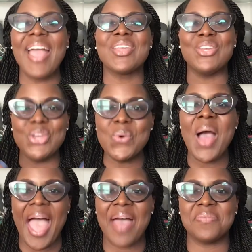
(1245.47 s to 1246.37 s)
You
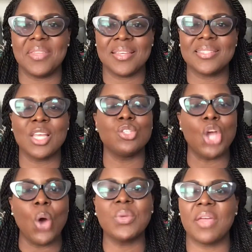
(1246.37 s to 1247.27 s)
have this.
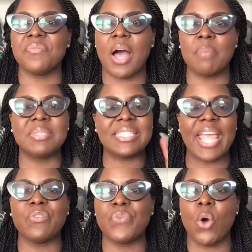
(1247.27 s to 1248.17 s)
Don't give up.
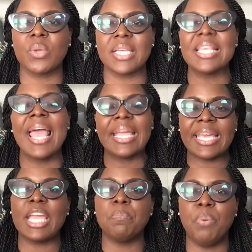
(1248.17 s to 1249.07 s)
Stay focused.
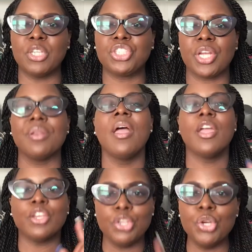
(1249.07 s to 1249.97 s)
Keep pushing.
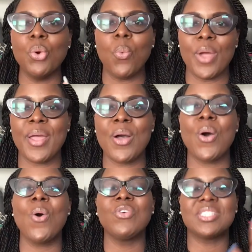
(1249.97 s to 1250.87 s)
You
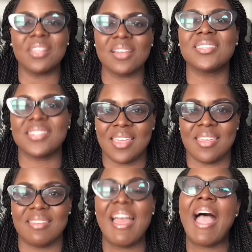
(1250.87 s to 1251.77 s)
will
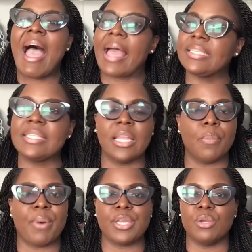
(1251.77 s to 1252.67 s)
succeed. I
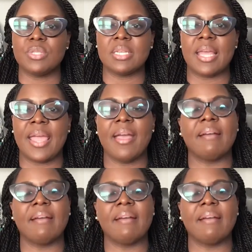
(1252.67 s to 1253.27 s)
celebrate you today.